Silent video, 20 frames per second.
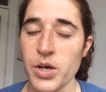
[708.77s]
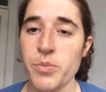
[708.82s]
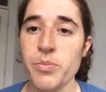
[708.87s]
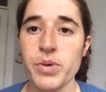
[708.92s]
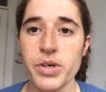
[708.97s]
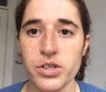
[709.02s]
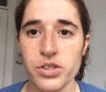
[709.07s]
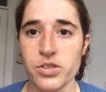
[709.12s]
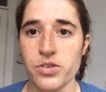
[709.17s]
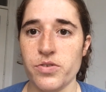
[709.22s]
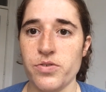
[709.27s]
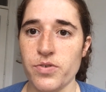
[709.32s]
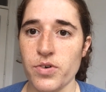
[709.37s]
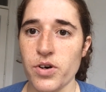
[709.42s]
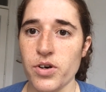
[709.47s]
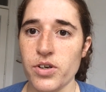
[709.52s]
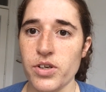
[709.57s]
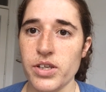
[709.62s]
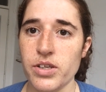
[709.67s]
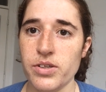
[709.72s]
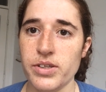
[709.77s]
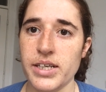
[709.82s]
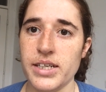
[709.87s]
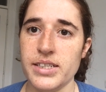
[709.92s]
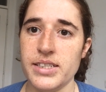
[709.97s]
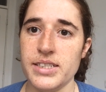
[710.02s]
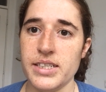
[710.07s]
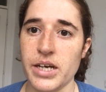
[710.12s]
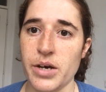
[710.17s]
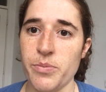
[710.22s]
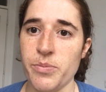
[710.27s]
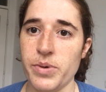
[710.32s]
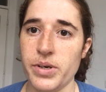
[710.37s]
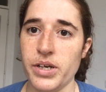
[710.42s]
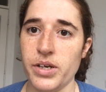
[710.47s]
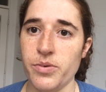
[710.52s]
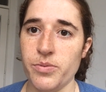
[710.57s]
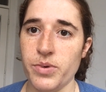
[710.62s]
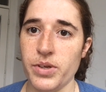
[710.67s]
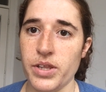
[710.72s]
because of all that is
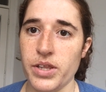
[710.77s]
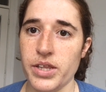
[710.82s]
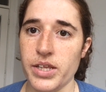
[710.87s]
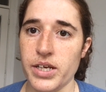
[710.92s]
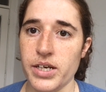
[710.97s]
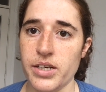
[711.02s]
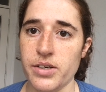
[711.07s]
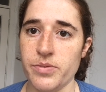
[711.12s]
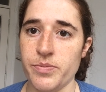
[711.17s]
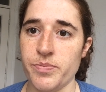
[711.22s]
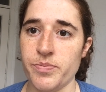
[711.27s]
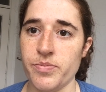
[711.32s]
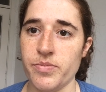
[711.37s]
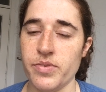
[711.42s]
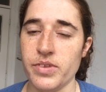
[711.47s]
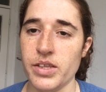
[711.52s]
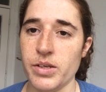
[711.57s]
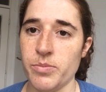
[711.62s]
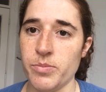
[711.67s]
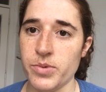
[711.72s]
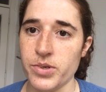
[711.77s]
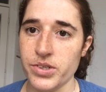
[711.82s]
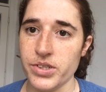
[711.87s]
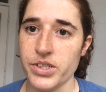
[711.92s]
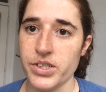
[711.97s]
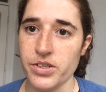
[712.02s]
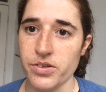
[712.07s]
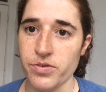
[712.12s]
happening with the murder